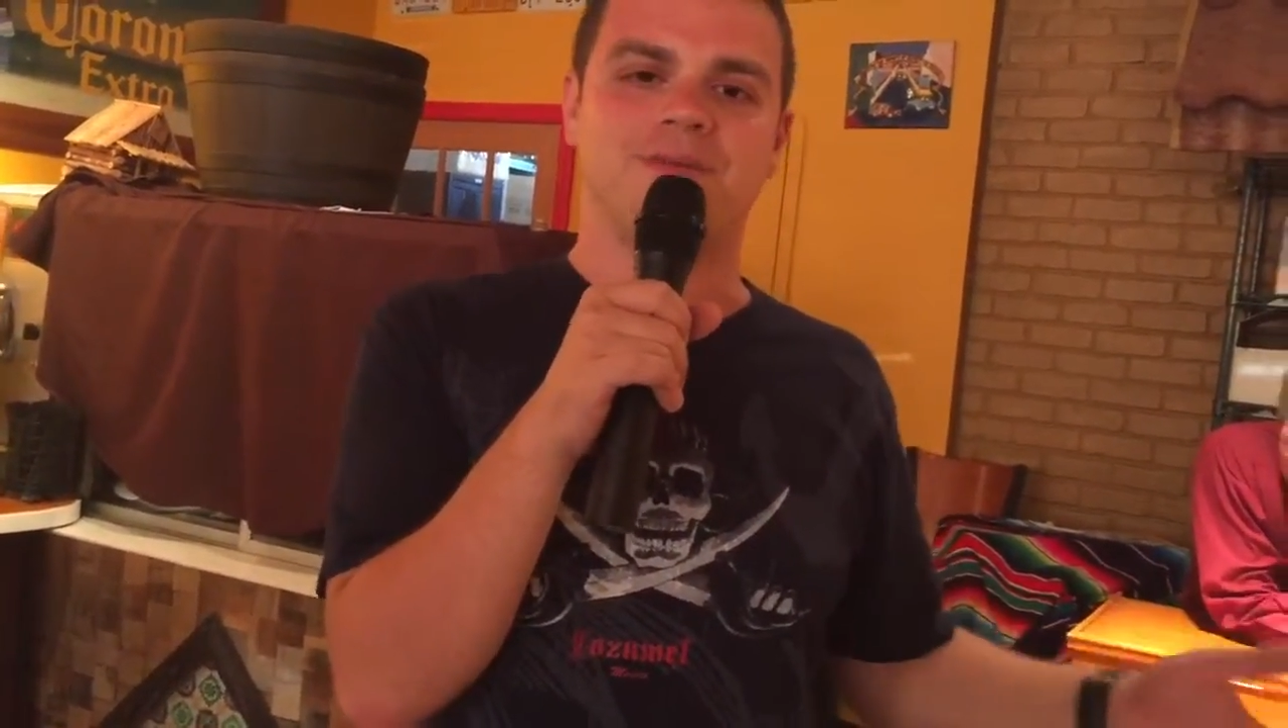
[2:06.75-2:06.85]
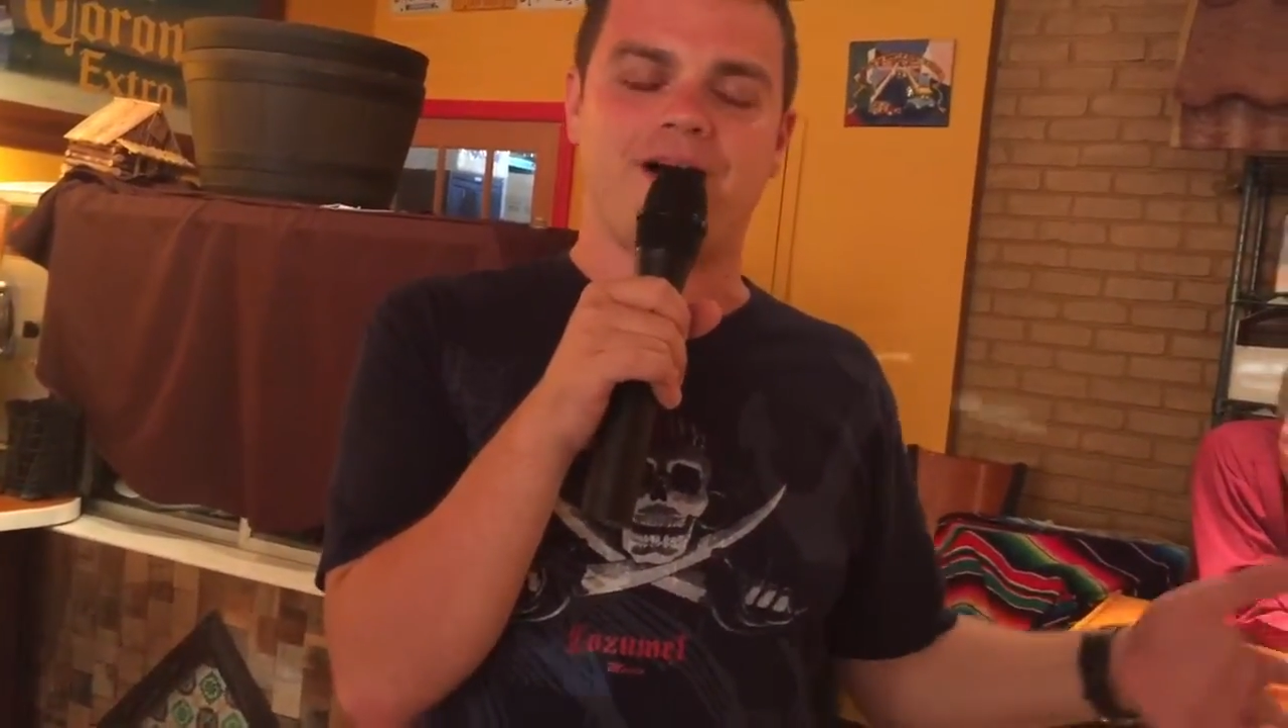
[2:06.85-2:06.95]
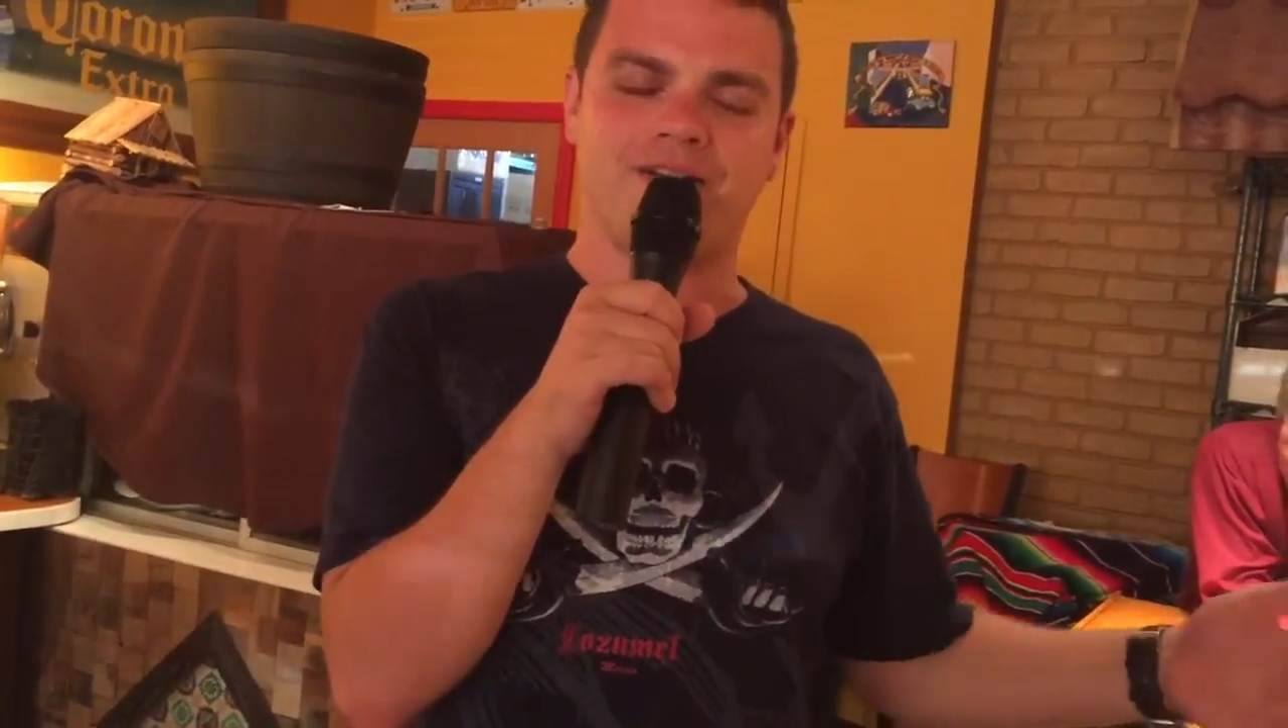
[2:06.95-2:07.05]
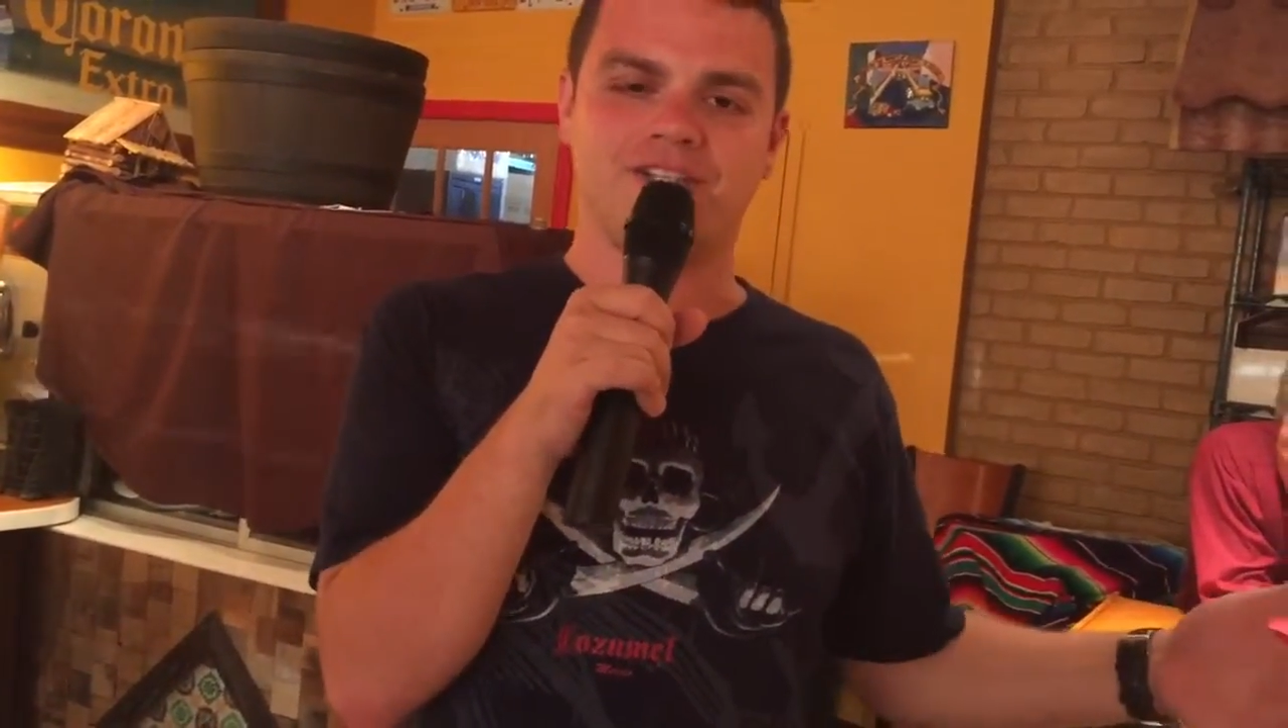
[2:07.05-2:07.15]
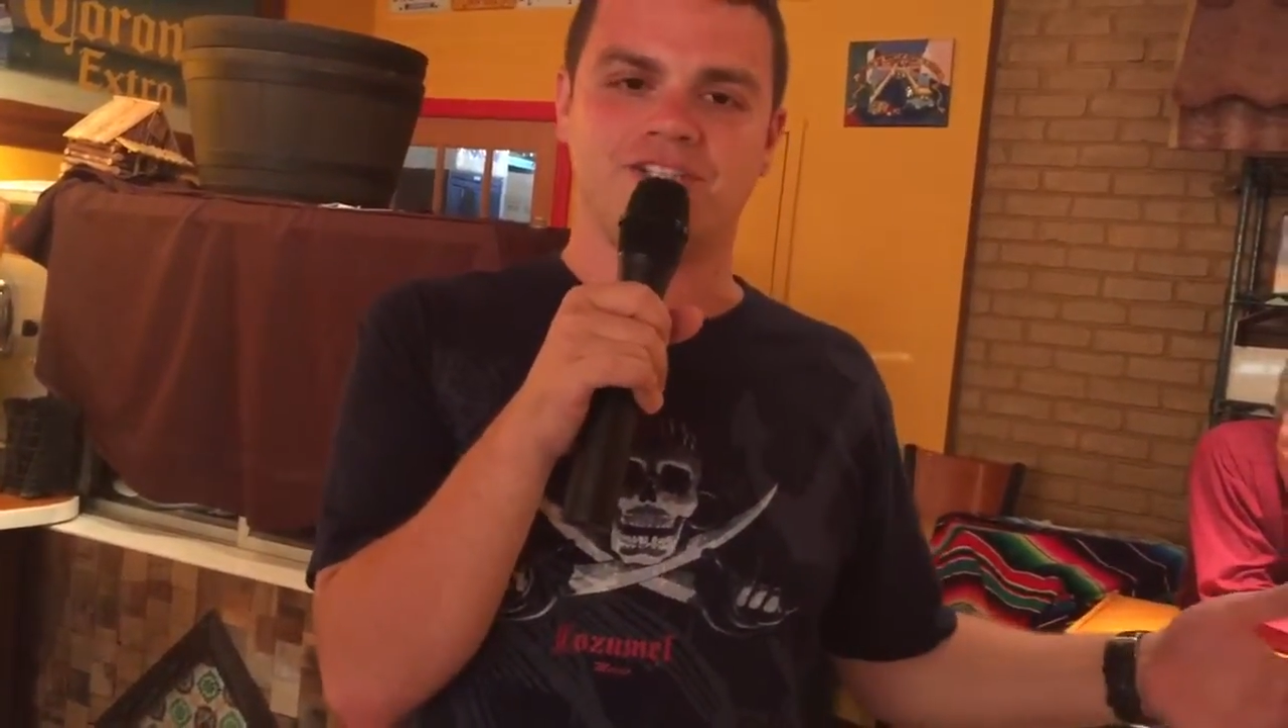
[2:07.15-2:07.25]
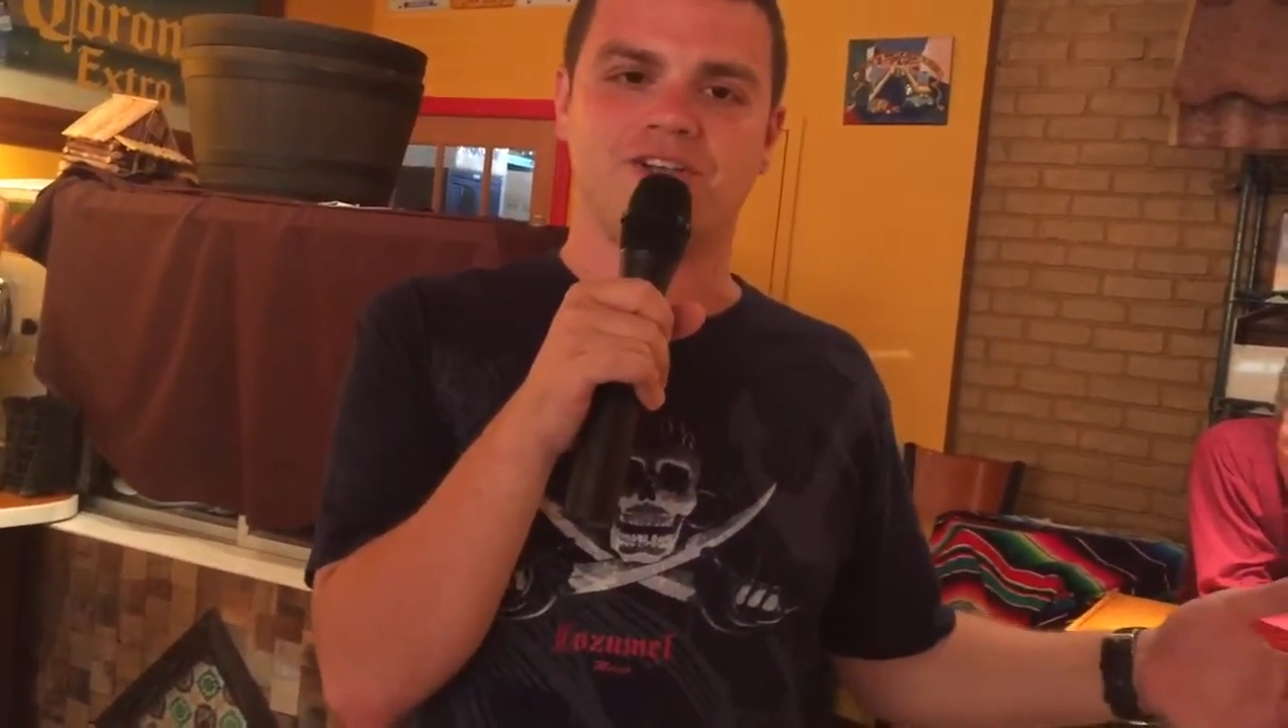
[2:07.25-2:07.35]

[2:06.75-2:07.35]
about Ninja